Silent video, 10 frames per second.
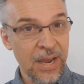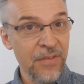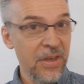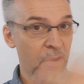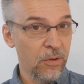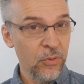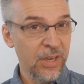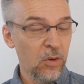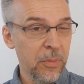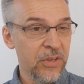and then also
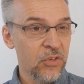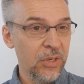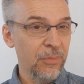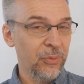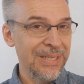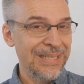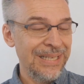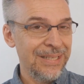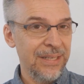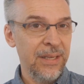get Rubik's Dream
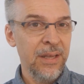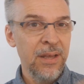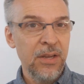360.